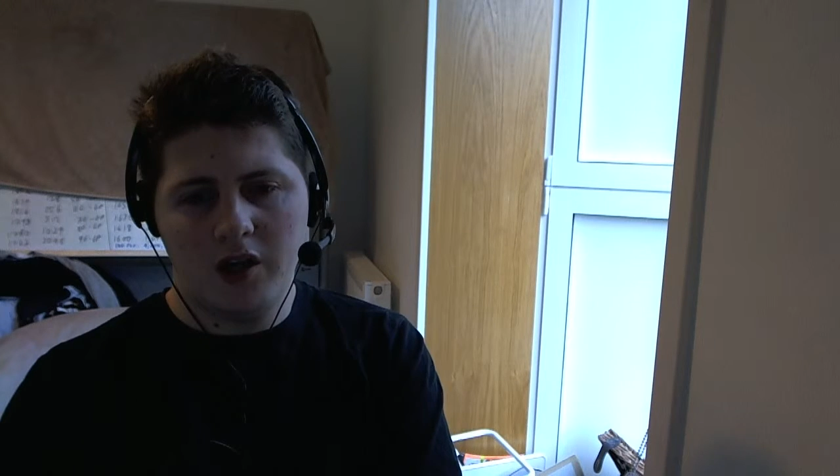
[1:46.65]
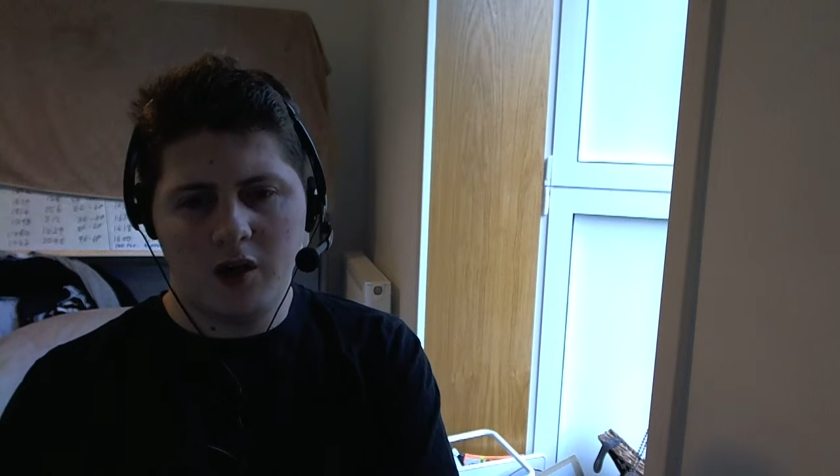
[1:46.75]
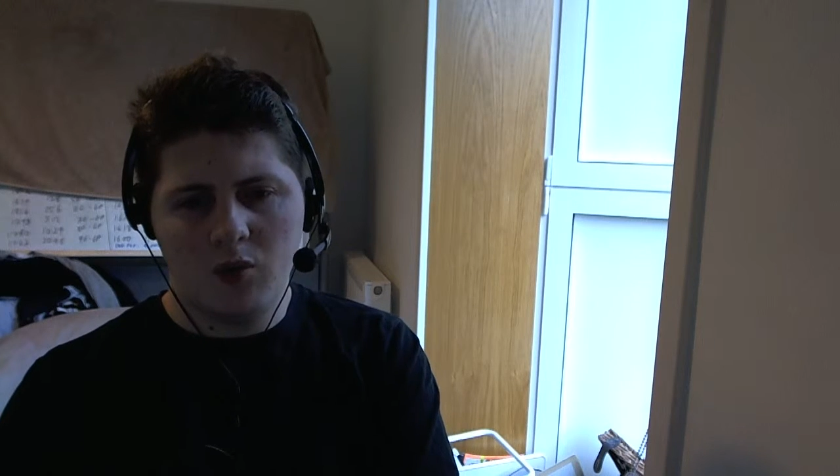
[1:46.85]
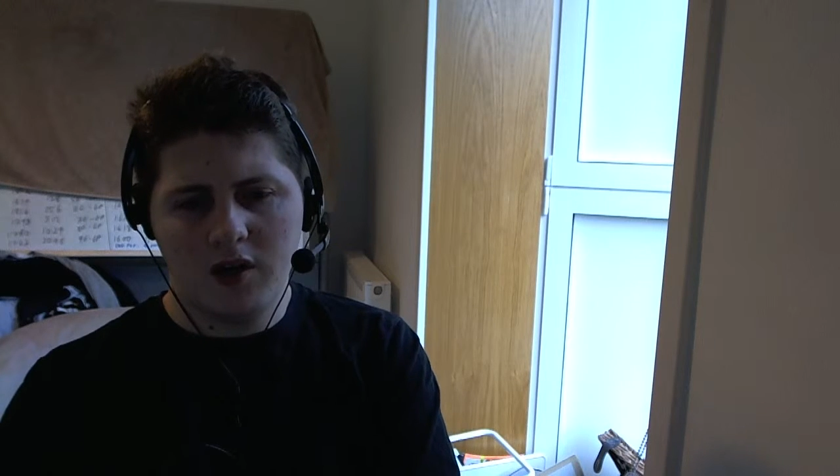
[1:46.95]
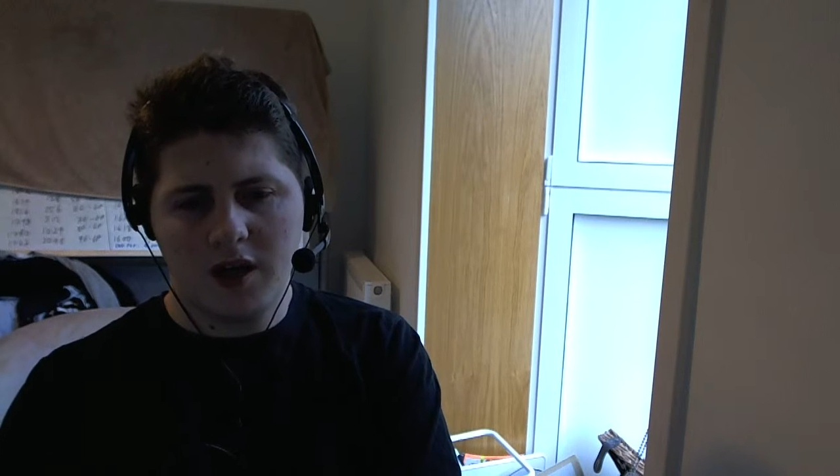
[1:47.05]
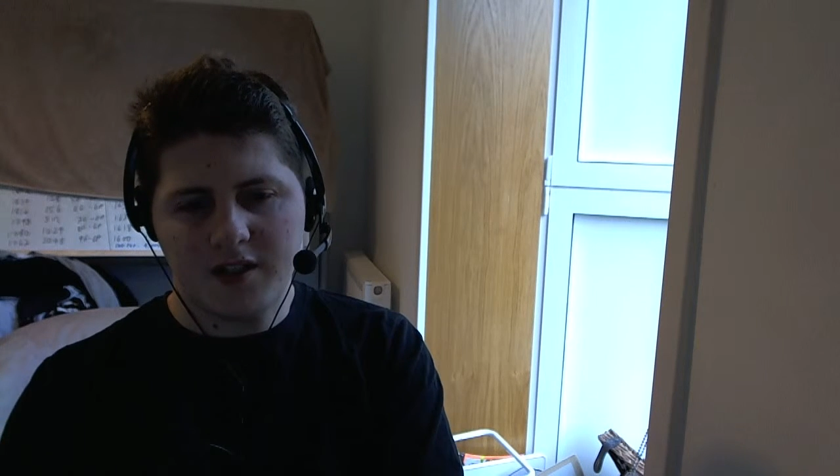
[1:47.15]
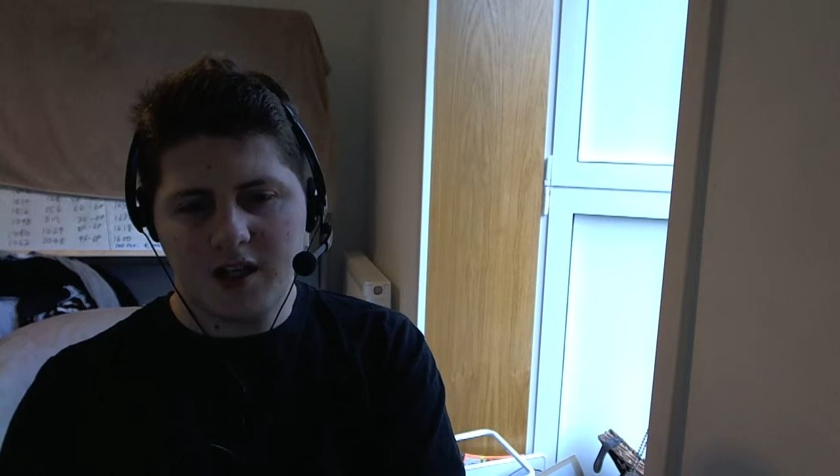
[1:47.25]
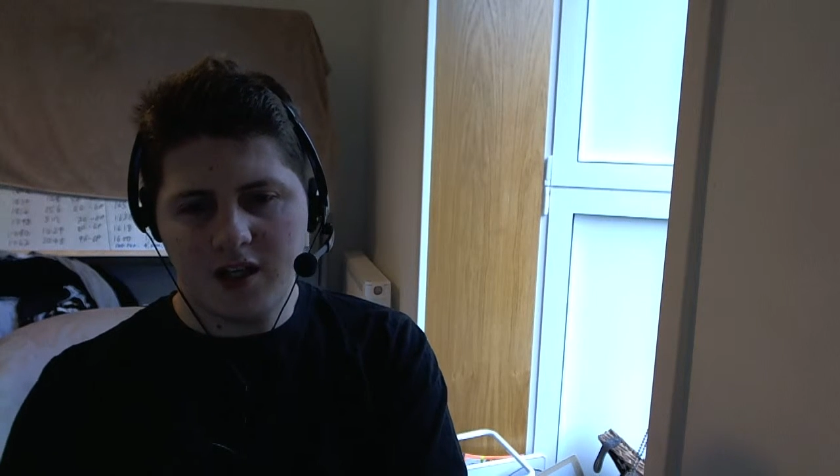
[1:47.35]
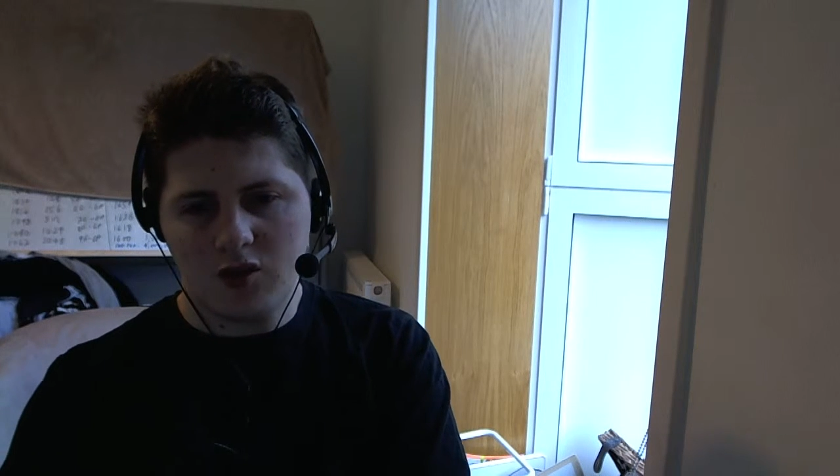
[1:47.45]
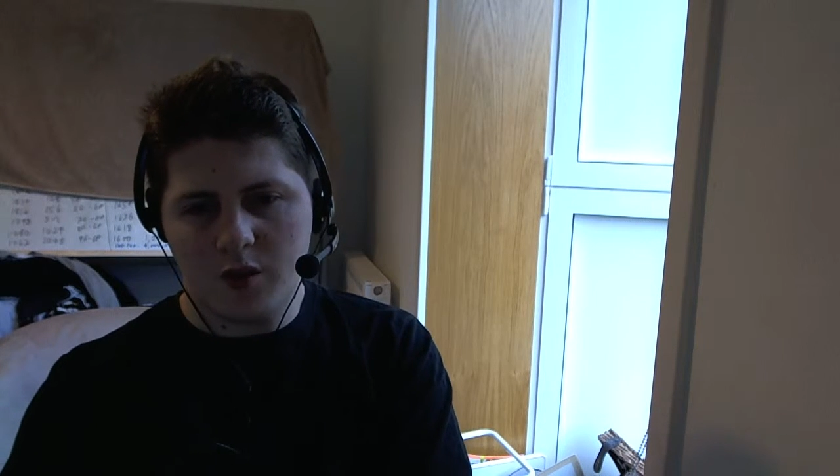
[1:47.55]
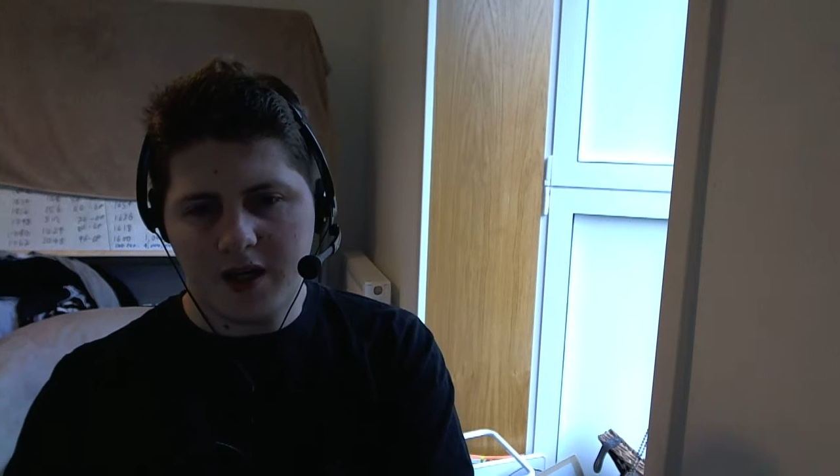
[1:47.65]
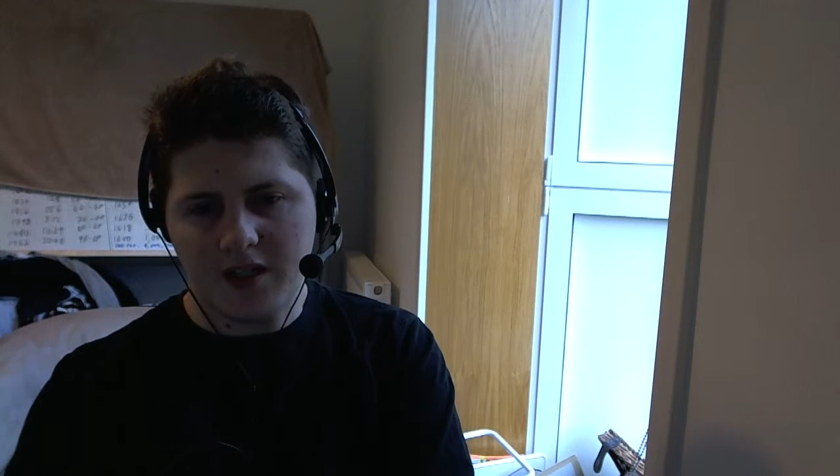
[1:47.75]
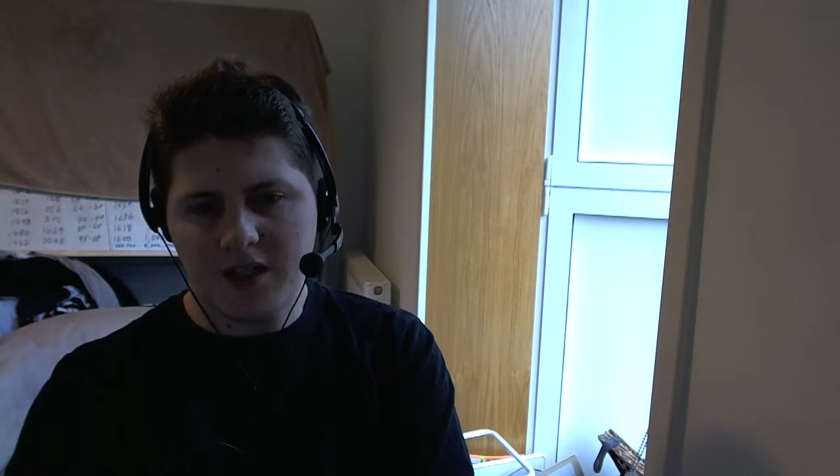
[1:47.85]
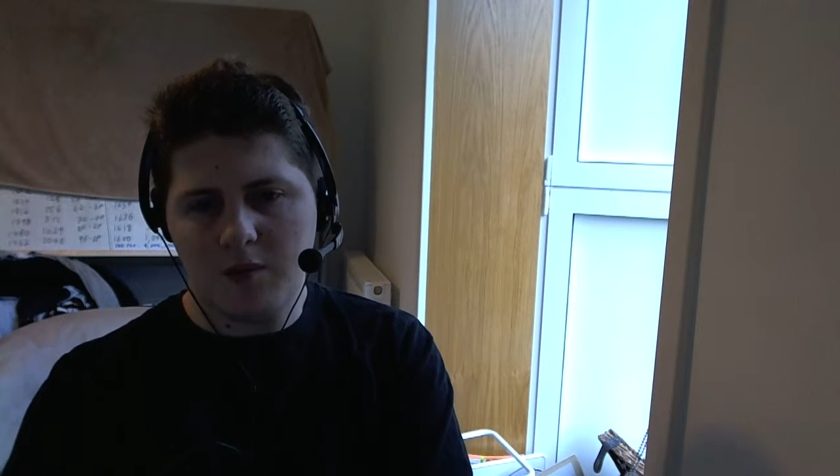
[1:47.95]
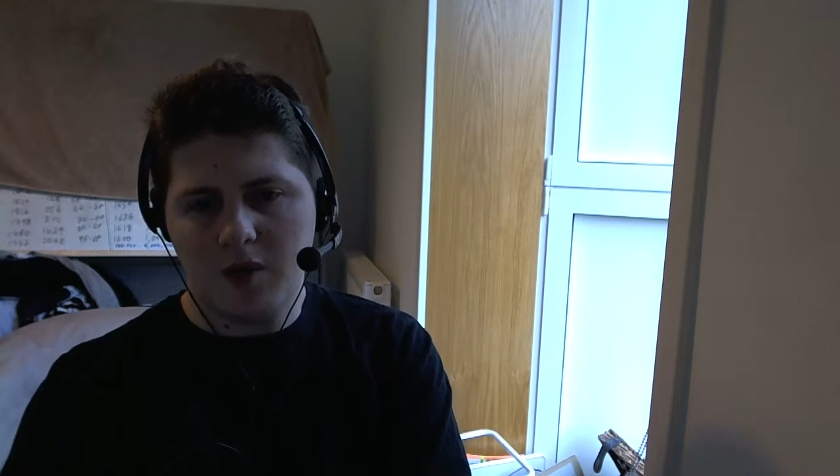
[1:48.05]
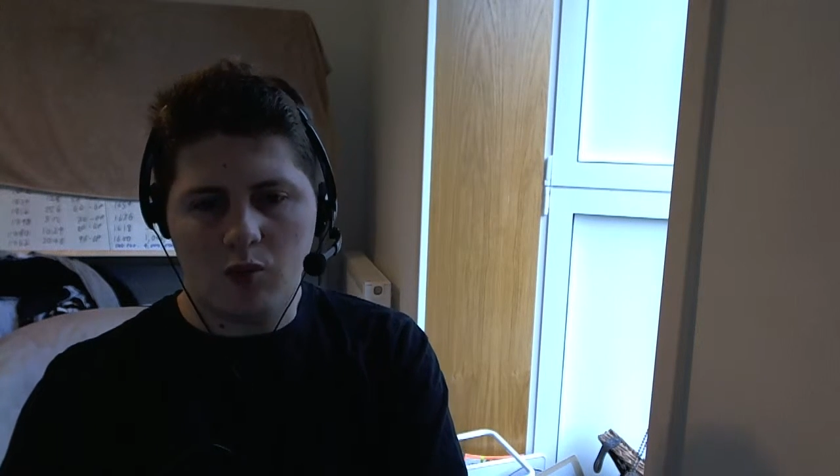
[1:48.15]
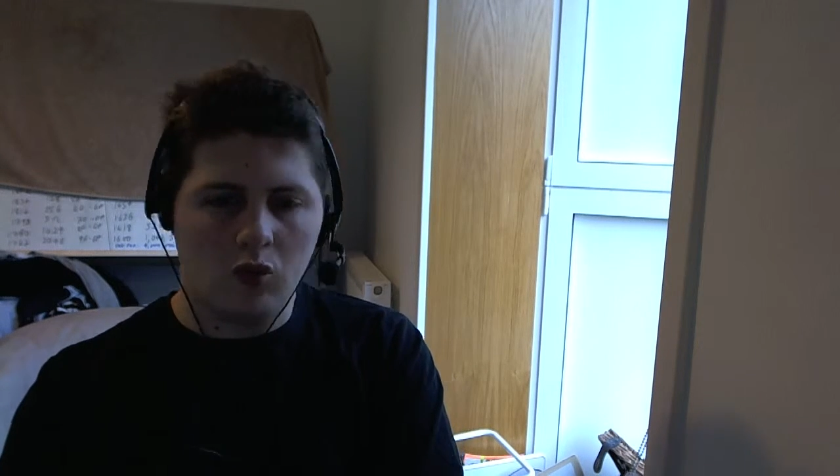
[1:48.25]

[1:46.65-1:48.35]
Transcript: now I would like to get into acting a bit